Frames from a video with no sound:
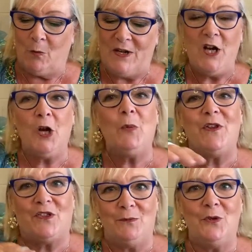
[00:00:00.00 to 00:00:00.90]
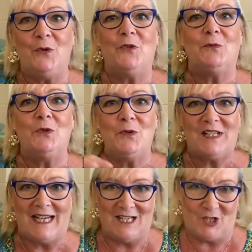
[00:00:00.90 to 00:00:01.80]
we know with the moon
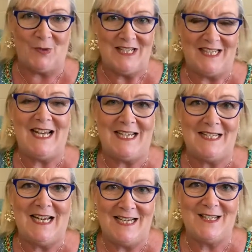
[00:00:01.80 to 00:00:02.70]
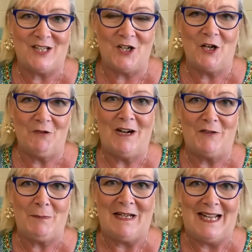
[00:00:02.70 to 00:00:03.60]
takes 28 days to go
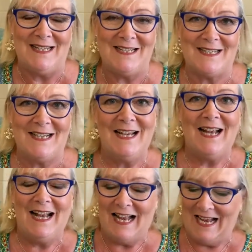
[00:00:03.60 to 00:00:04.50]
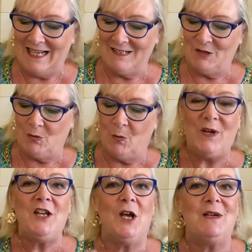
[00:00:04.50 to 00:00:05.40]
around the planet. And
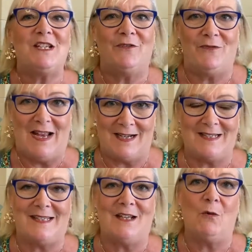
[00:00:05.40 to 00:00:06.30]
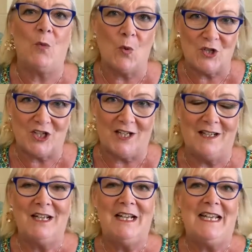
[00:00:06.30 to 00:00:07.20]
we know it affects
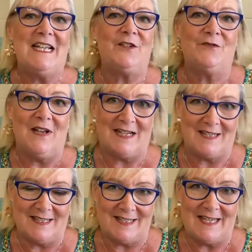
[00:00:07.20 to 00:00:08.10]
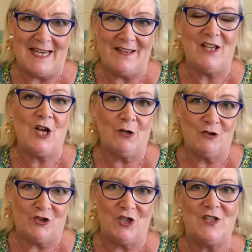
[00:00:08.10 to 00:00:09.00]
water, it affects the sea, the
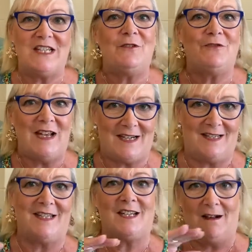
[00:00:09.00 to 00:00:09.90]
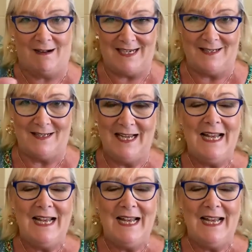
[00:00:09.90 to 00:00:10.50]
oceans, it affects the tide.